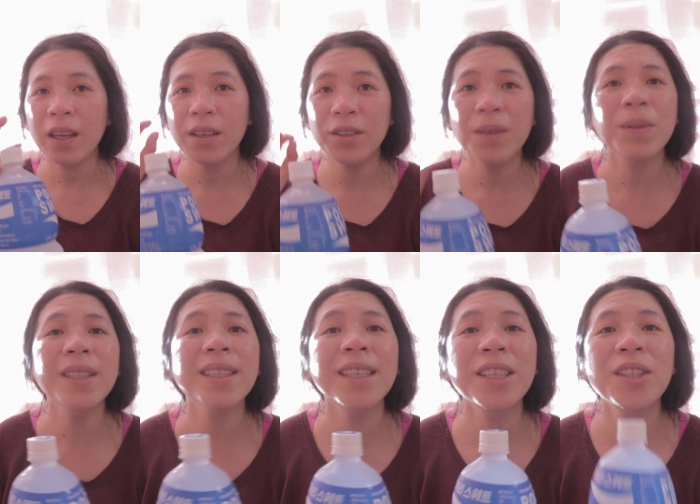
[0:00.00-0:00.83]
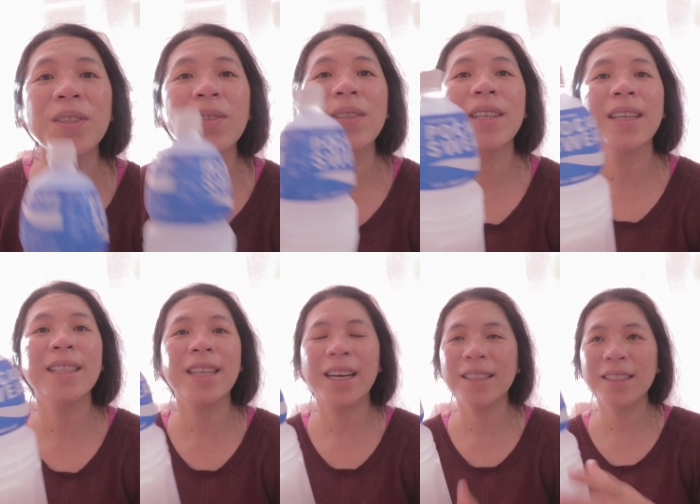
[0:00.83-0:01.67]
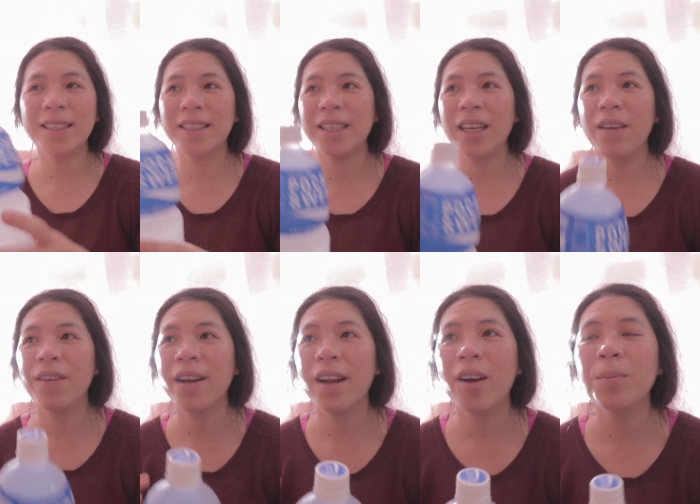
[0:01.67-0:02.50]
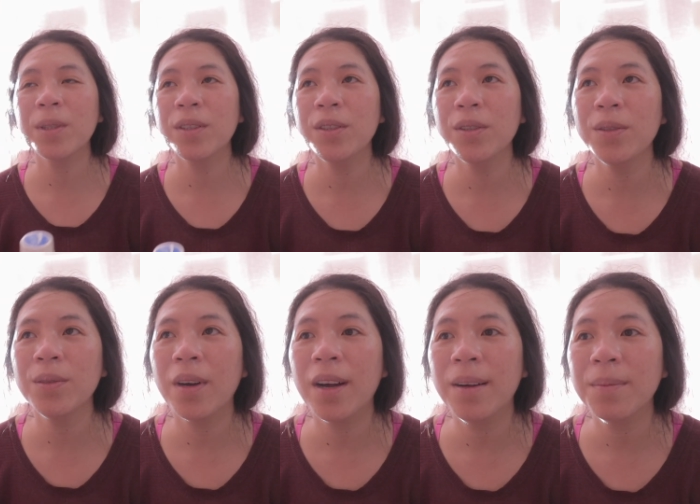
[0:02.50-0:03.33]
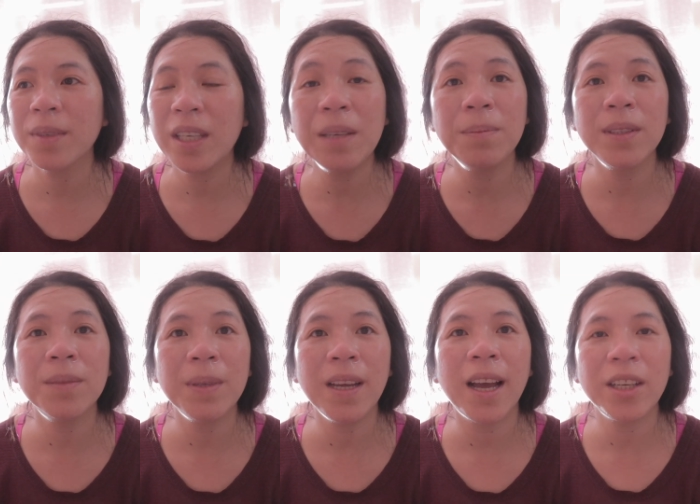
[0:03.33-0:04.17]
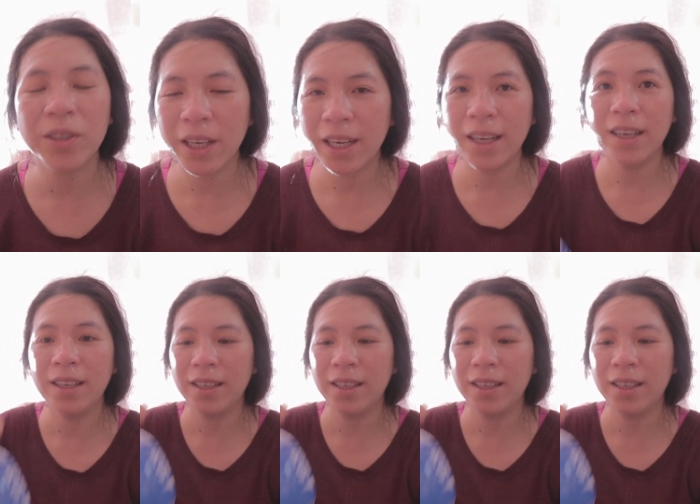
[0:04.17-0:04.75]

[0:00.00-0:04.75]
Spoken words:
So I'm just going to do a test and see if it helps to keeps me hydrated.